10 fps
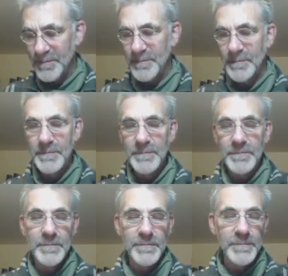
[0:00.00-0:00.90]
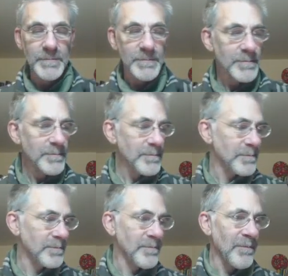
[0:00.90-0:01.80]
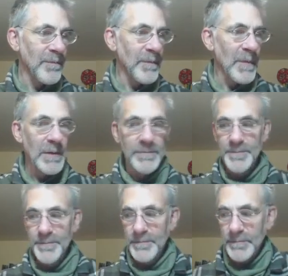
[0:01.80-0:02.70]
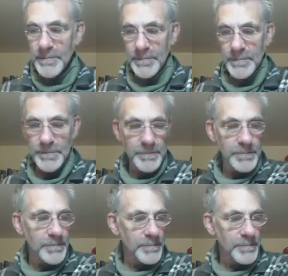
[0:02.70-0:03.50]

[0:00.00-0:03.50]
No one is speaking in this clip.